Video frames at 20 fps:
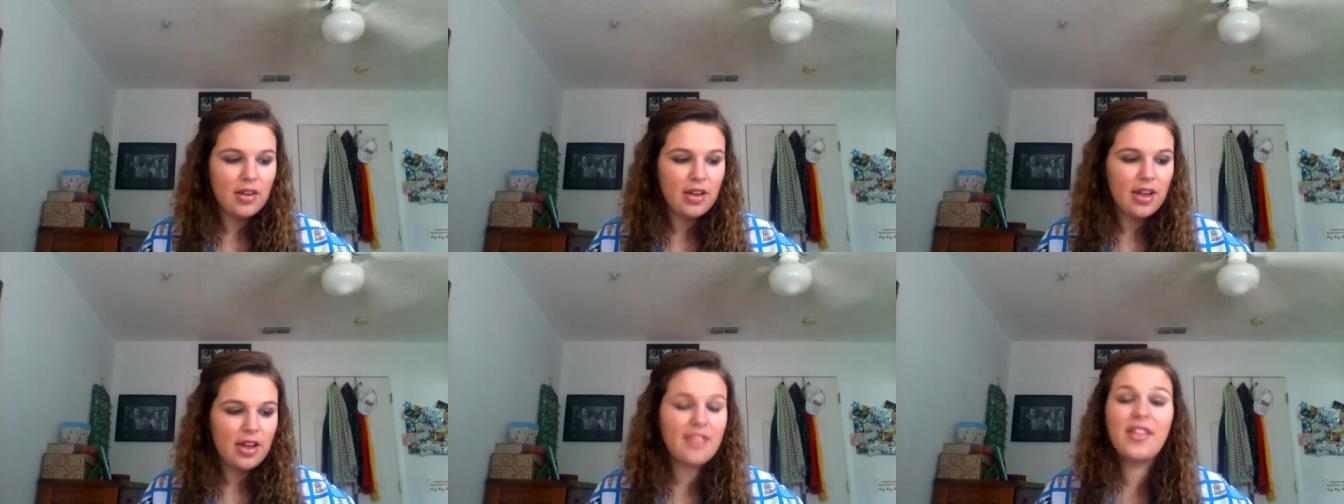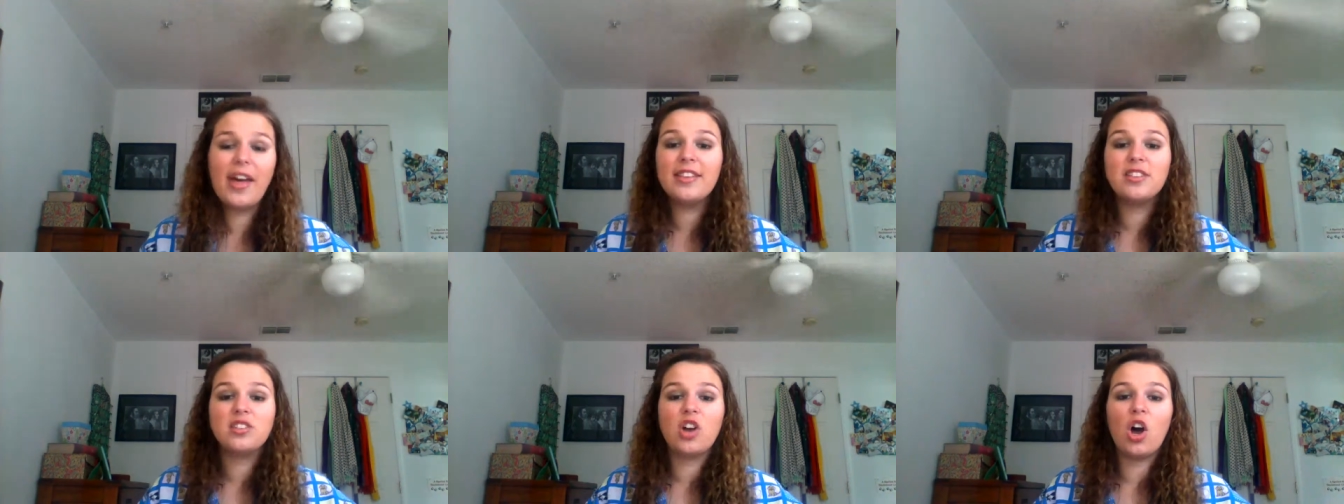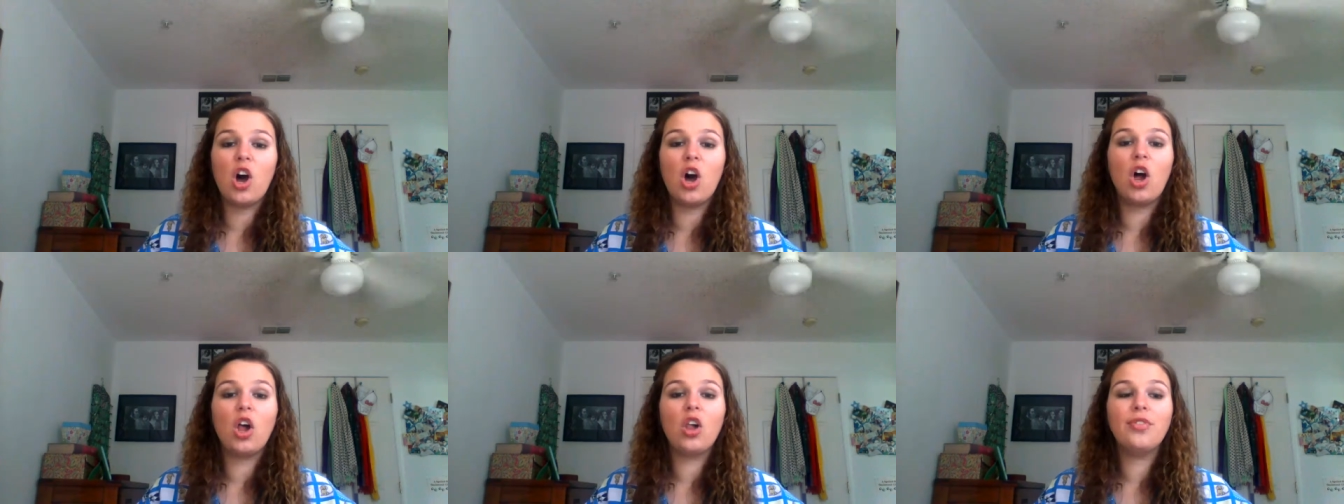And that's
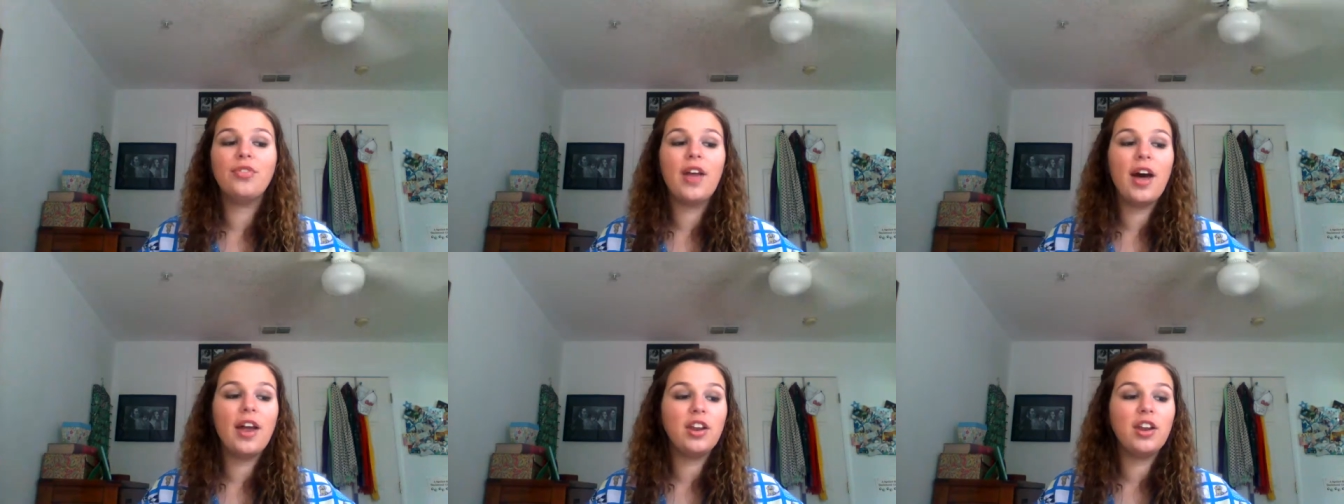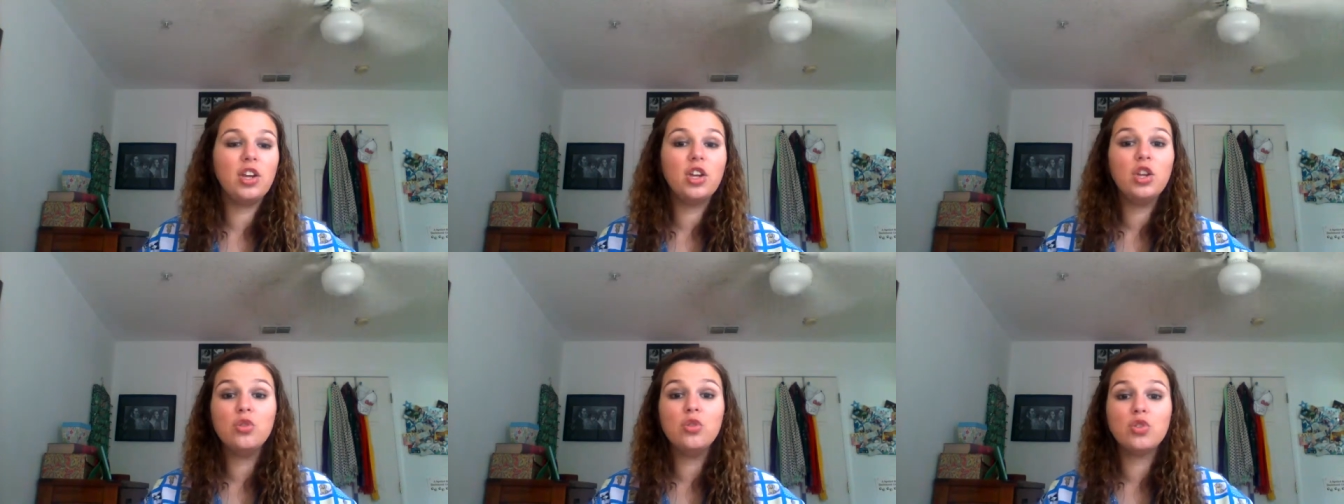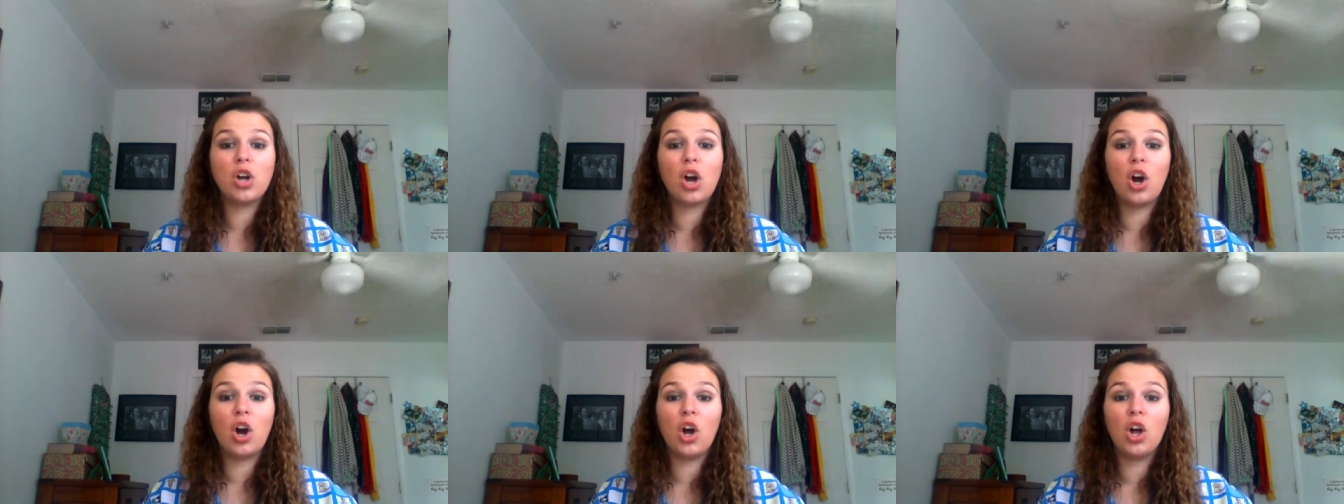all. Not a huge
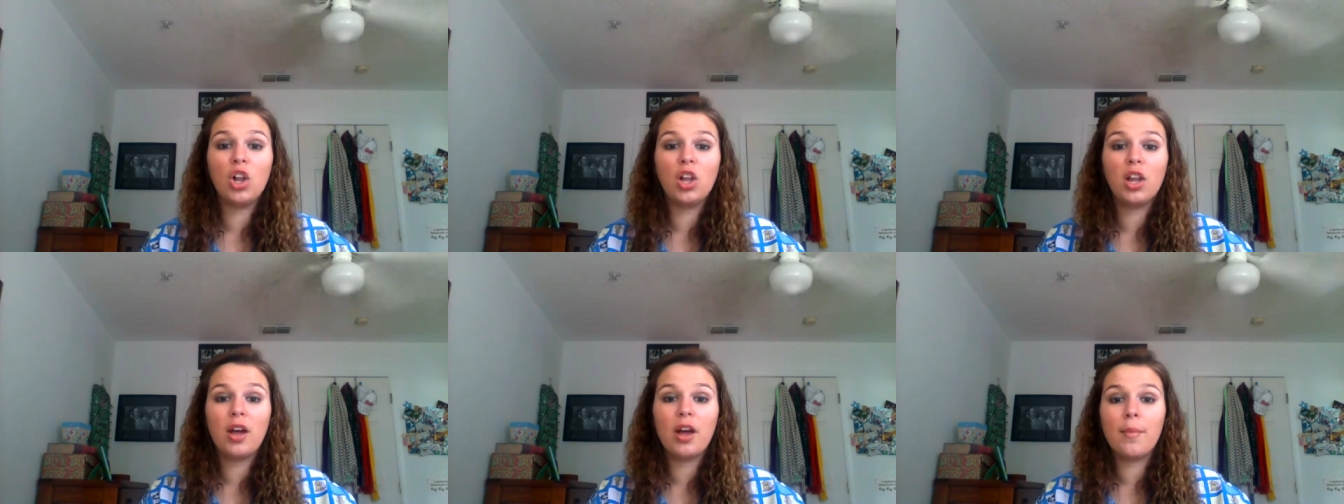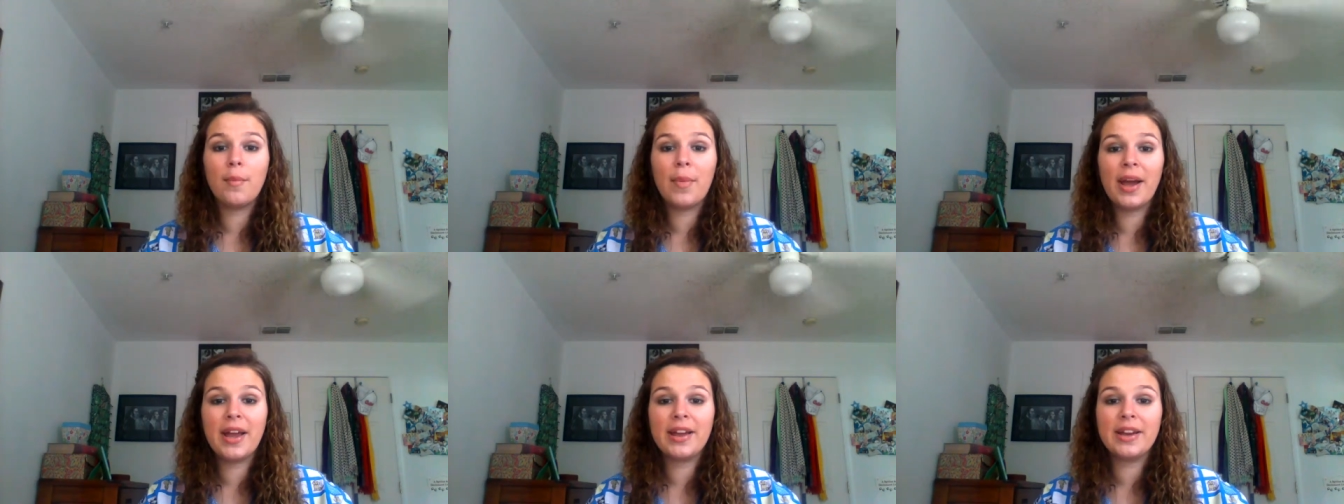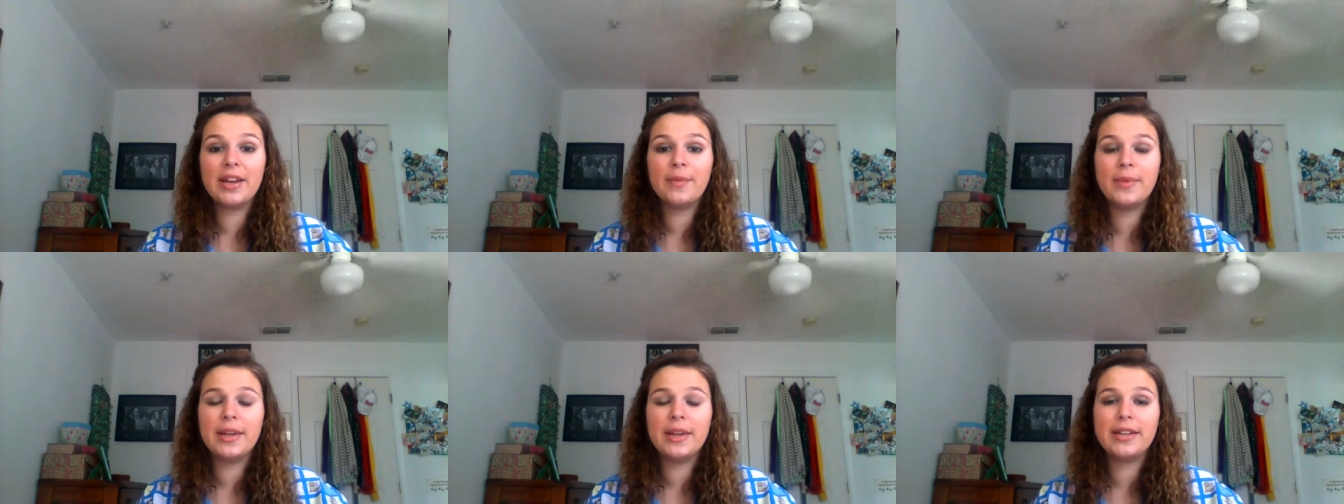haul, by
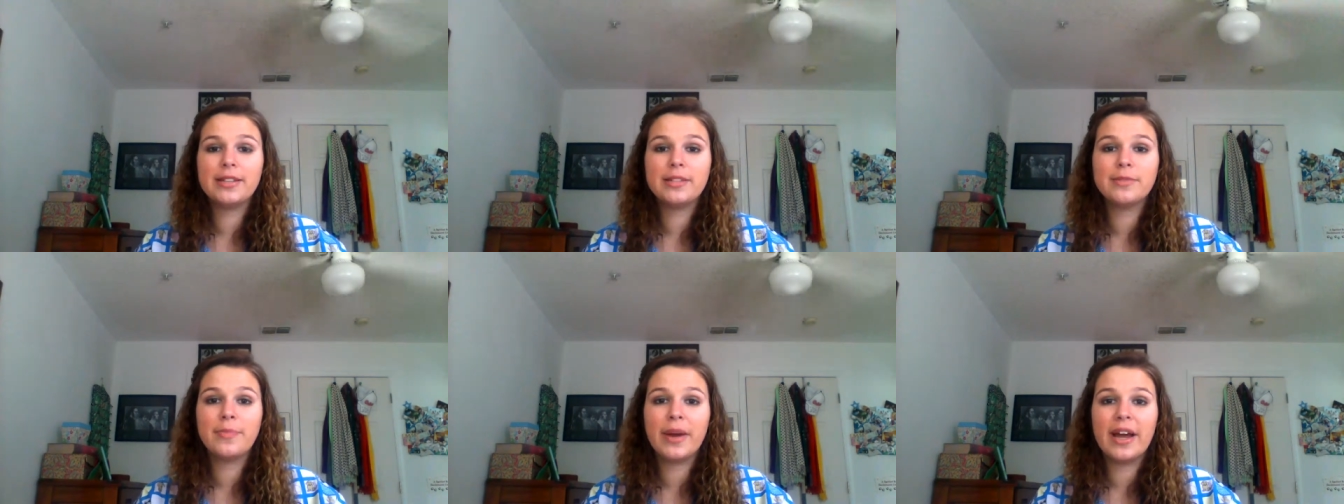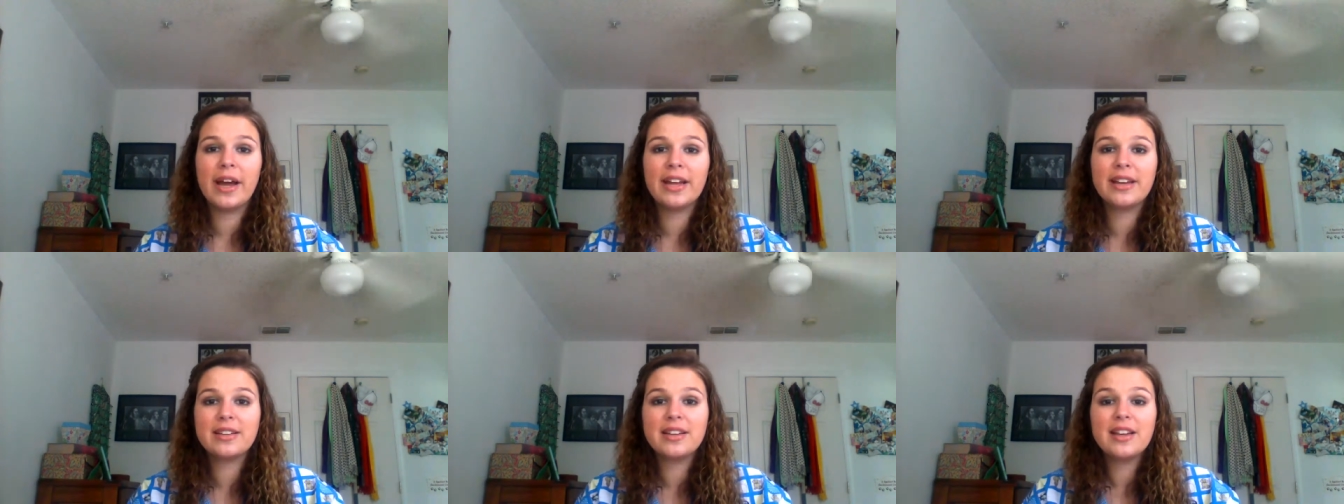any means, but